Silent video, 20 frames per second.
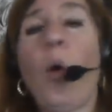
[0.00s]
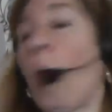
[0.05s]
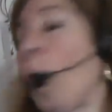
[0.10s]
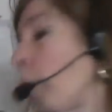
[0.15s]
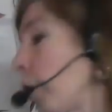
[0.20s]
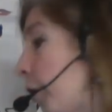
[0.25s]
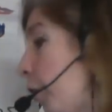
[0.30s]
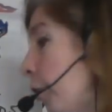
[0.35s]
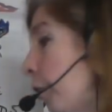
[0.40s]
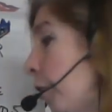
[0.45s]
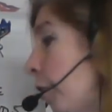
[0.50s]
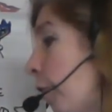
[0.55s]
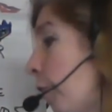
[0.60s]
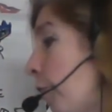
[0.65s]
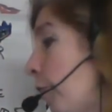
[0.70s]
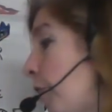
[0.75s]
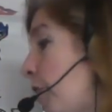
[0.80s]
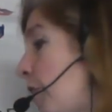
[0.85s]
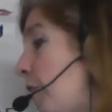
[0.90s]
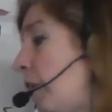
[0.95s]
or your
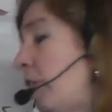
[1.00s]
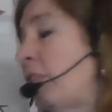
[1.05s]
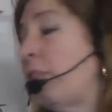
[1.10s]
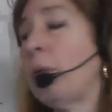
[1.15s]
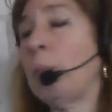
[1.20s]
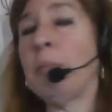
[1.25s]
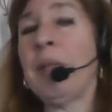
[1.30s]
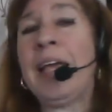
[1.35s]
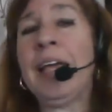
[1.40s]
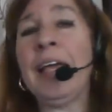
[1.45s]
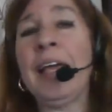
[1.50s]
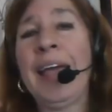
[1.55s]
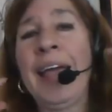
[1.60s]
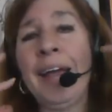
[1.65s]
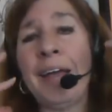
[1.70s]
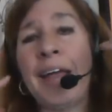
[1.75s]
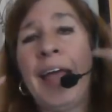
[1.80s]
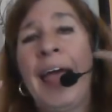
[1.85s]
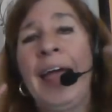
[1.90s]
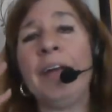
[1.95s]
nervous system that you
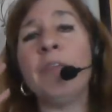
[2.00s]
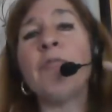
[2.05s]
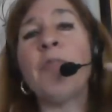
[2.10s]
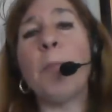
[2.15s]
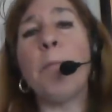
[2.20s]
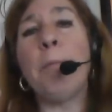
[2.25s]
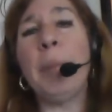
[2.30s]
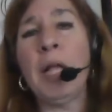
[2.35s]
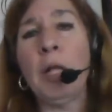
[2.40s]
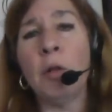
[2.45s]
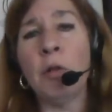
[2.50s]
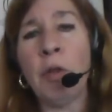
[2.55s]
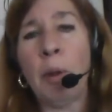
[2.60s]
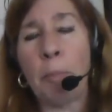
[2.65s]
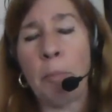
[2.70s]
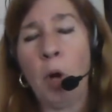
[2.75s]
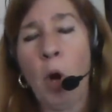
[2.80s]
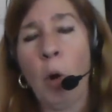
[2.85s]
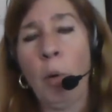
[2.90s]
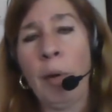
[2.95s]
get kind of a
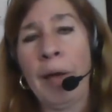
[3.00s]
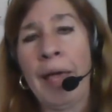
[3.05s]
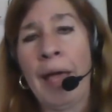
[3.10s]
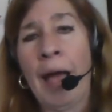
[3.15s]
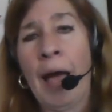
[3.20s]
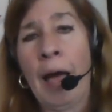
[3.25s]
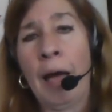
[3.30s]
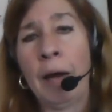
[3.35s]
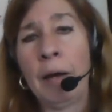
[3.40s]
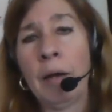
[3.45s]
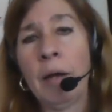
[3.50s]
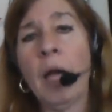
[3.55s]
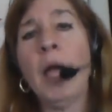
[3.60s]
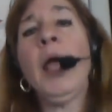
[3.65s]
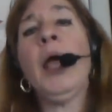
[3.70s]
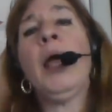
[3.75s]
buildup going on.